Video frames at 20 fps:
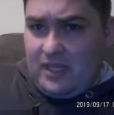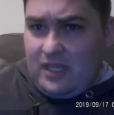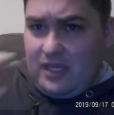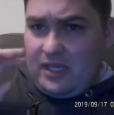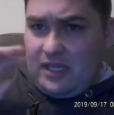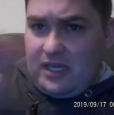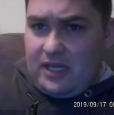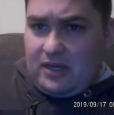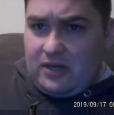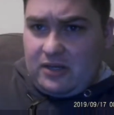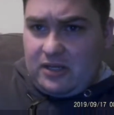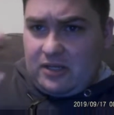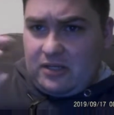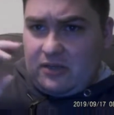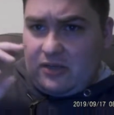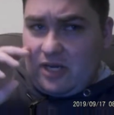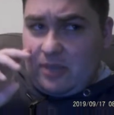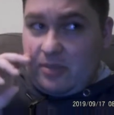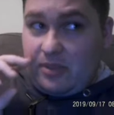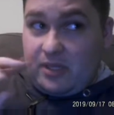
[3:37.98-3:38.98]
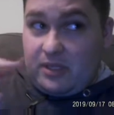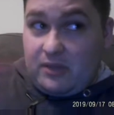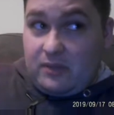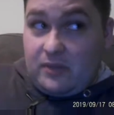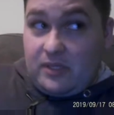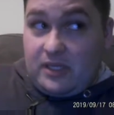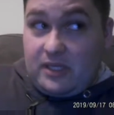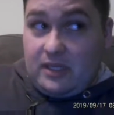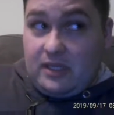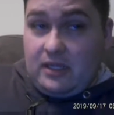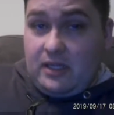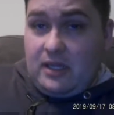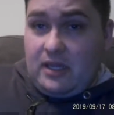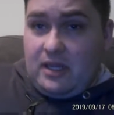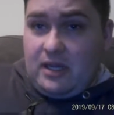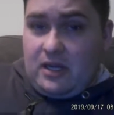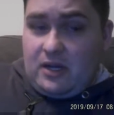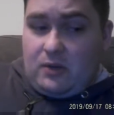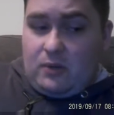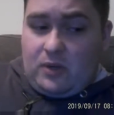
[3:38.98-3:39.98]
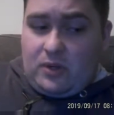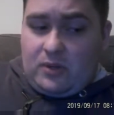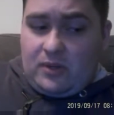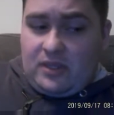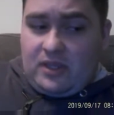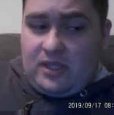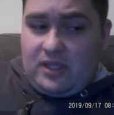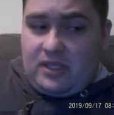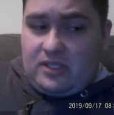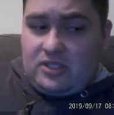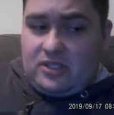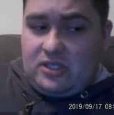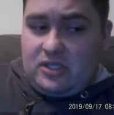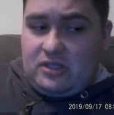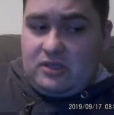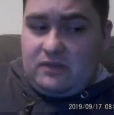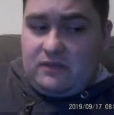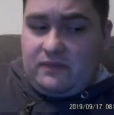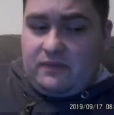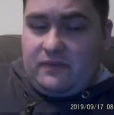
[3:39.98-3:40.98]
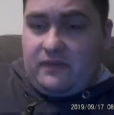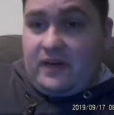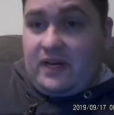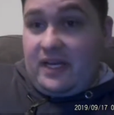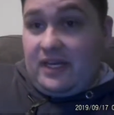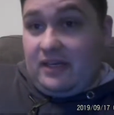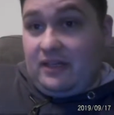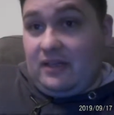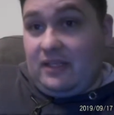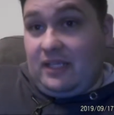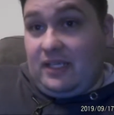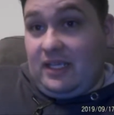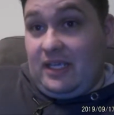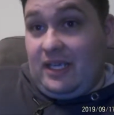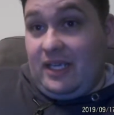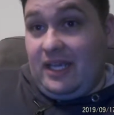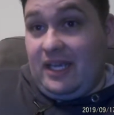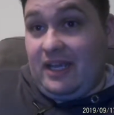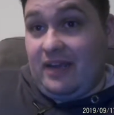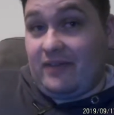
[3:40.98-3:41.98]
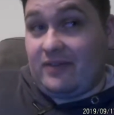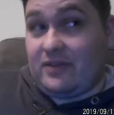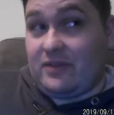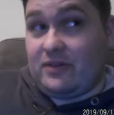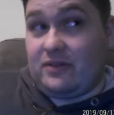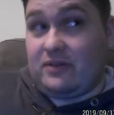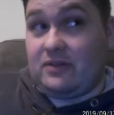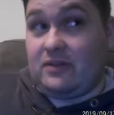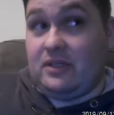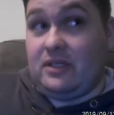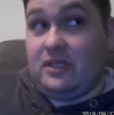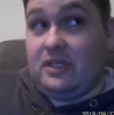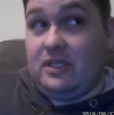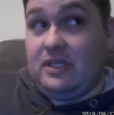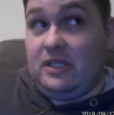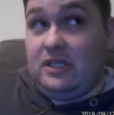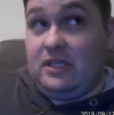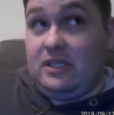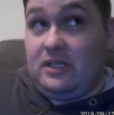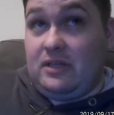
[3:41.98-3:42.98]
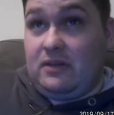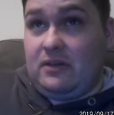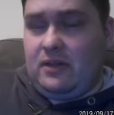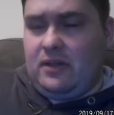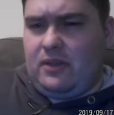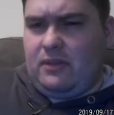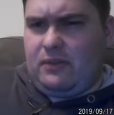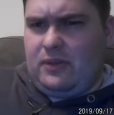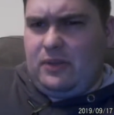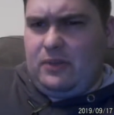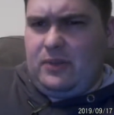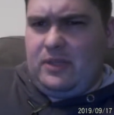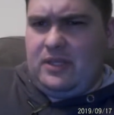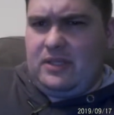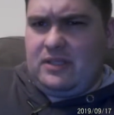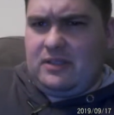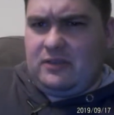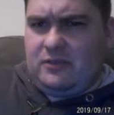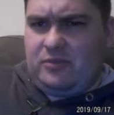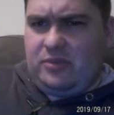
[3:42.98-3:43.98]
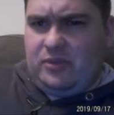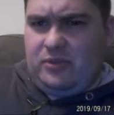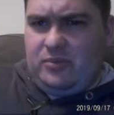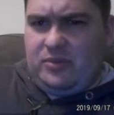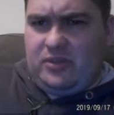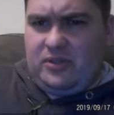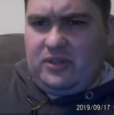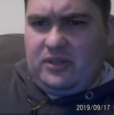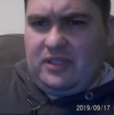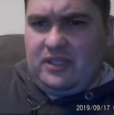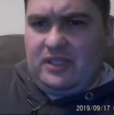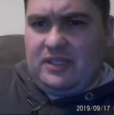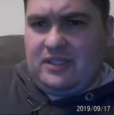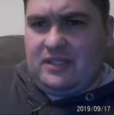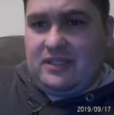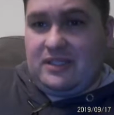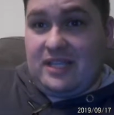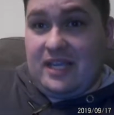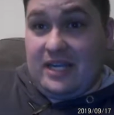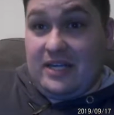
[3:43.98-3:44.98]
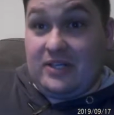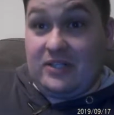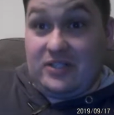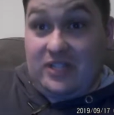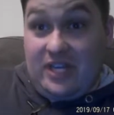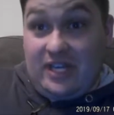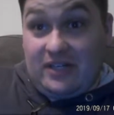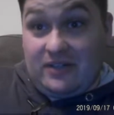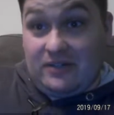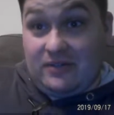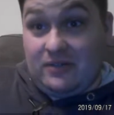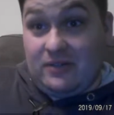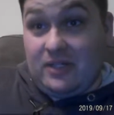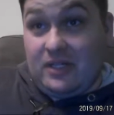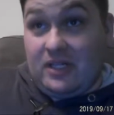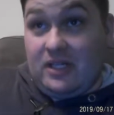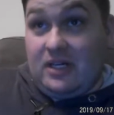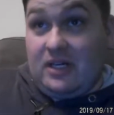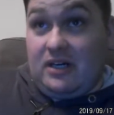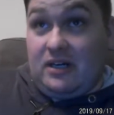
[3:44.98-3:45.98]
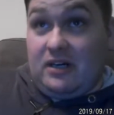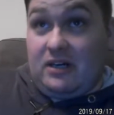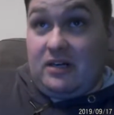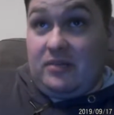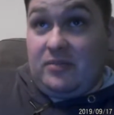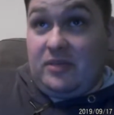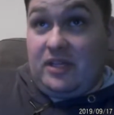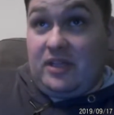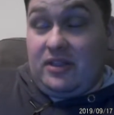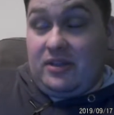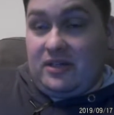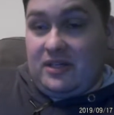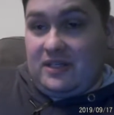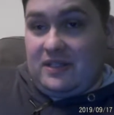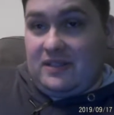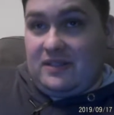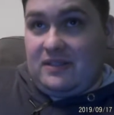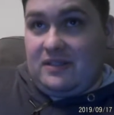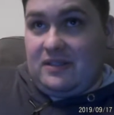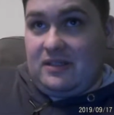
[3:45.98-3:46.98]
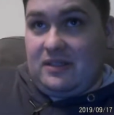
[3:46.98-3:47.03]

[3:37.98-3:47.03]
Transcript: haircut and crap out of the way. What do I think of Geno finally, after nearly 3 weeks of blue balling this entire channel on my thoughts?